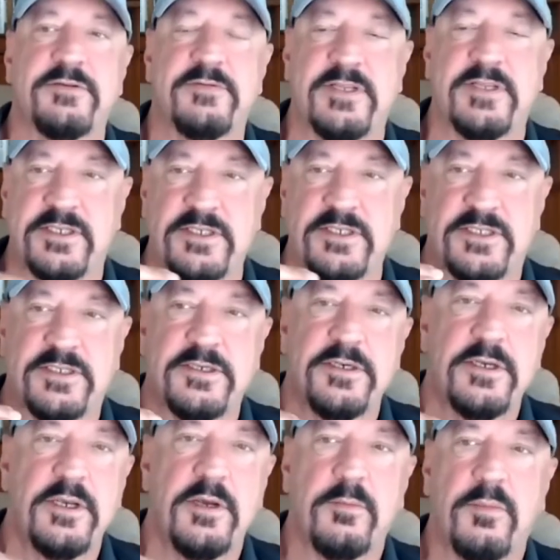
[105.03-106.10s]
this is
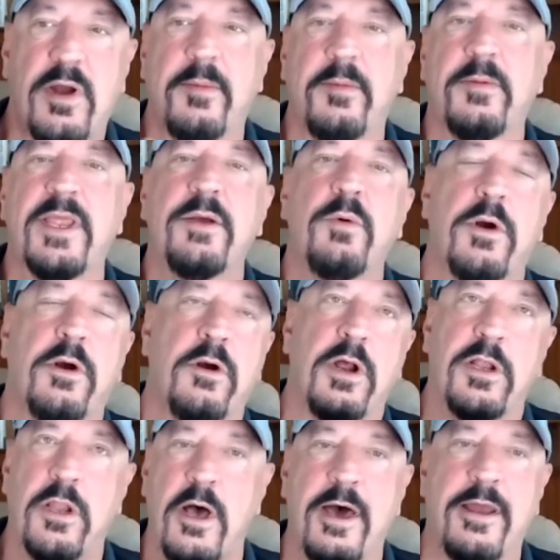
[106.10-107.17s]
probably where a
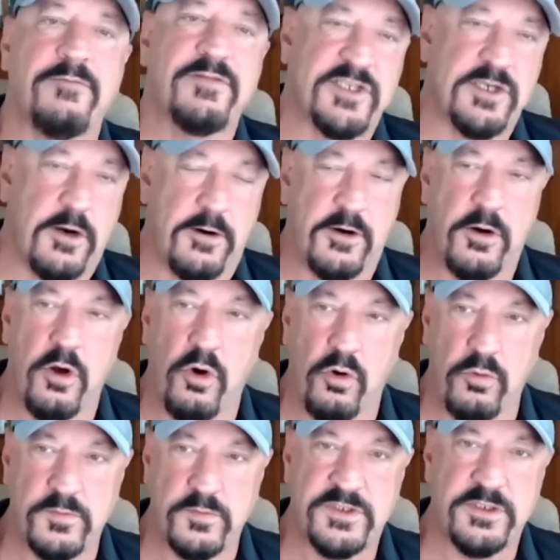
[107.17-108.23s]
lot of starter
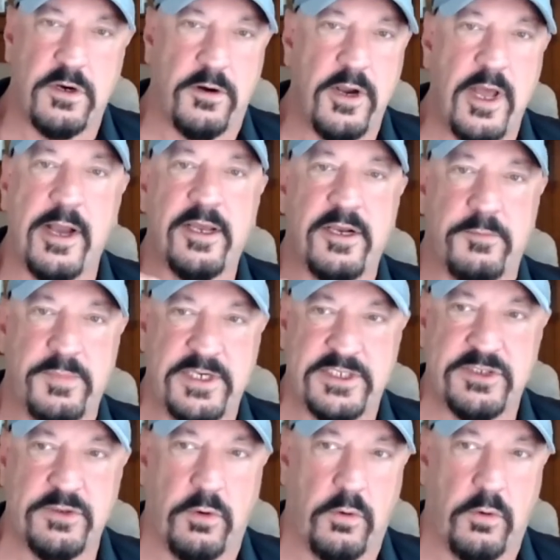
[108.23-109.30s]
homes are not going to be
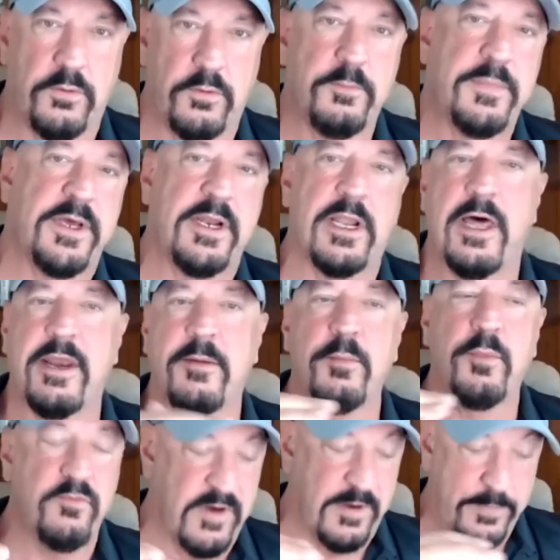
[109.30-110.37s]
sold, but a lot of
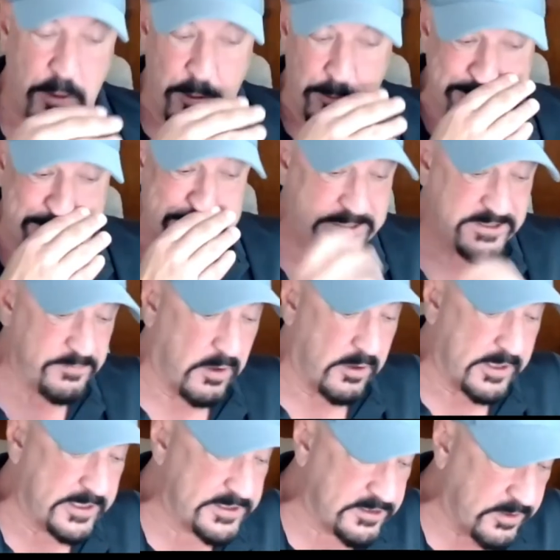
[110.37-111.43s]
move-up homes in these
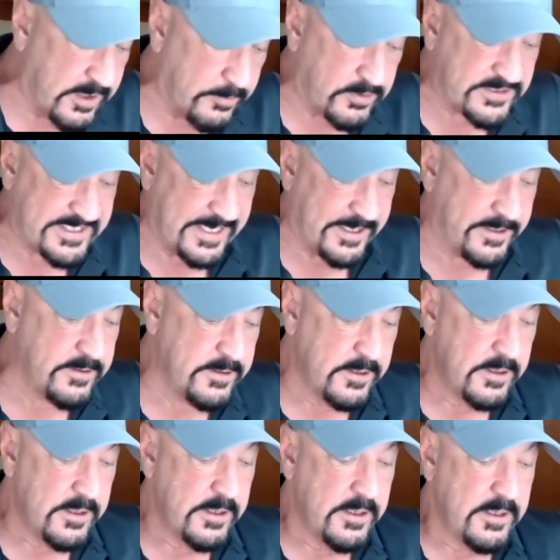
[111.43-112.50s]
markets. So number ten,
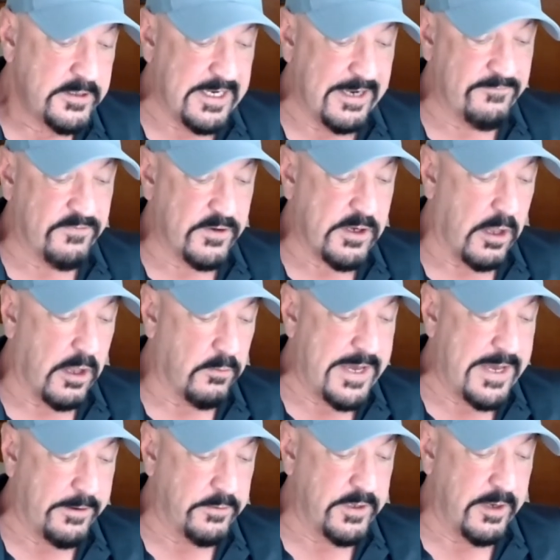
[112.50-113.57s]
Denver,
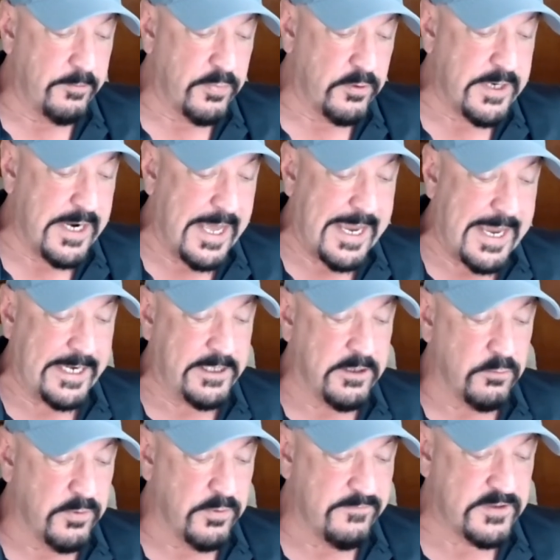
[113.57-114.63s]
Colorado. Number nine,
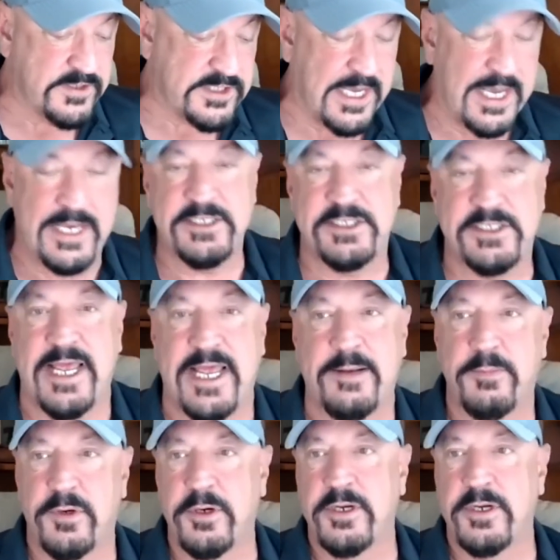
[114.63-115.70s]
Riverside,
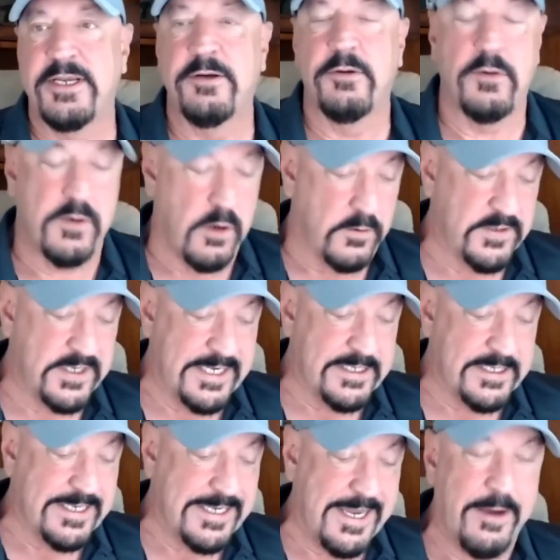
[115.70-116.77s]
San Bernardino, called the
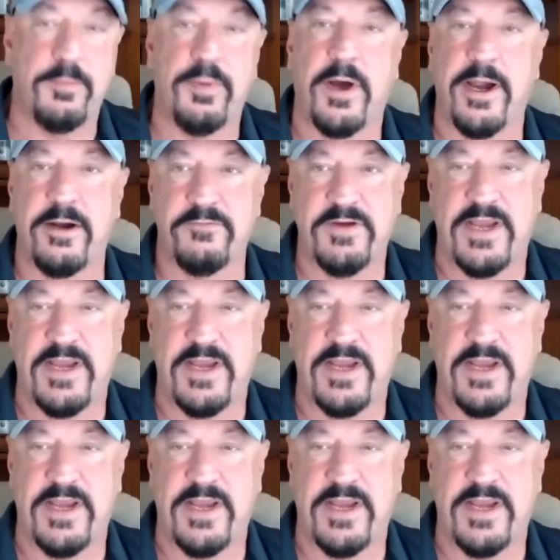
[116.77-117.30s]
Inland Empire of